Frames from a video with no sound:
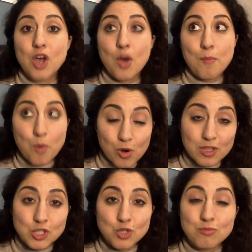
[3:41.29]
more
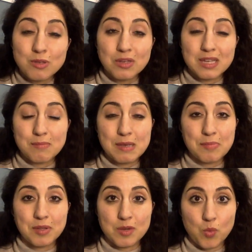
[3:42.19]
than 2 million
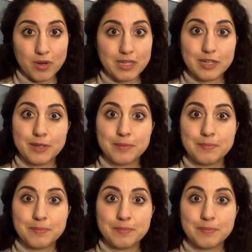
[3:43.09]
people in 1 year?